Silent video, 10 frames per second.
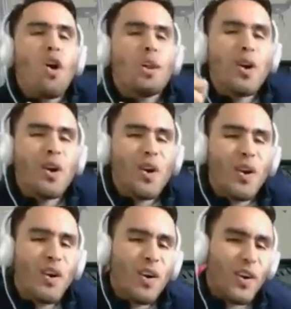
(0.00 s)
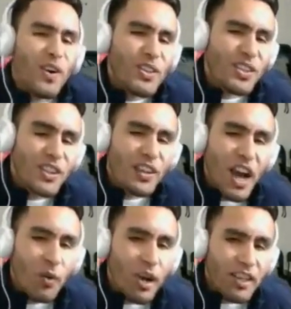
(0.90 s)
Almost. You
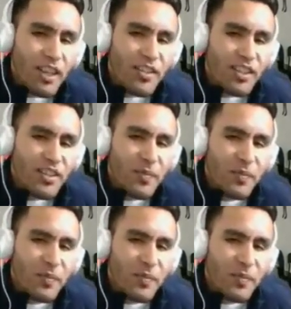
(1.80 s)
got, what is